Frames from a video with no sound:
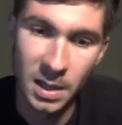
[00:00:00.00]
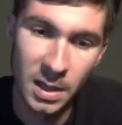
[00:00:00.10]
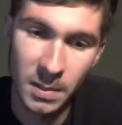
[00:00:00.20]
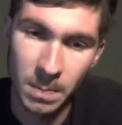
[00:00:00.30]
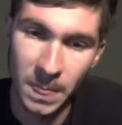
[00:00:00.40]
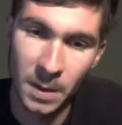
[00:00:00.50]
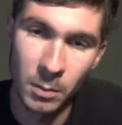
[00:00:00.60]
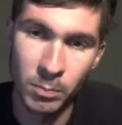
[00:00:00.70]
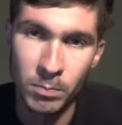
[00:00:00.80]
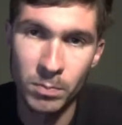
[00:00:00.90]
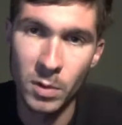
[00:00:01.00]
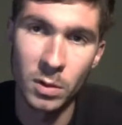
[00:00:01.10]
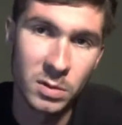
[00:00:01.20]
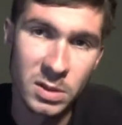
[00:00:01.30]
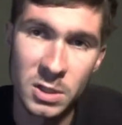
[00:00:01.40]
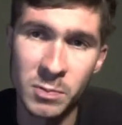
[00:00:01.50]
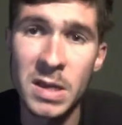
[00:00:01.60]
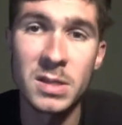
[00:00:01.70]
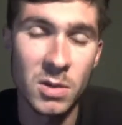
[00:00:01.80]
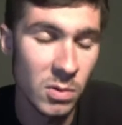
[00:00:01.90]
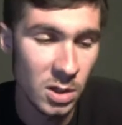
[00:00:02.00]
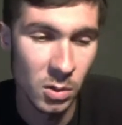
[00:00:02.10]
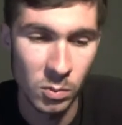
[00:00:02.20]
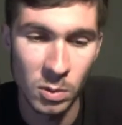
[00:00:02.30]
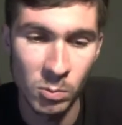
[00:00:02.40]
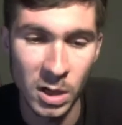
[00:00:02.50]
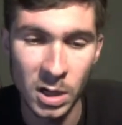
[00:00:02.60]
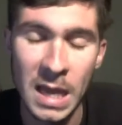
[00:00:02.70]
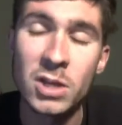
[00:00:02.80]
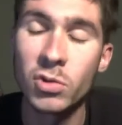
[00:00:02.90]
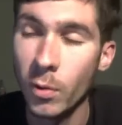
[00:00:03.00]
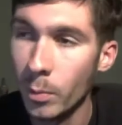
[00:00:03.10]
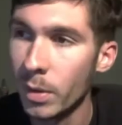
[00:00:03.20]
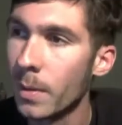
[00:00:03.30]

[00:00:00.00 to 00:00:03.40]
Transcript: um, are are displayed to, you know, what, what age group.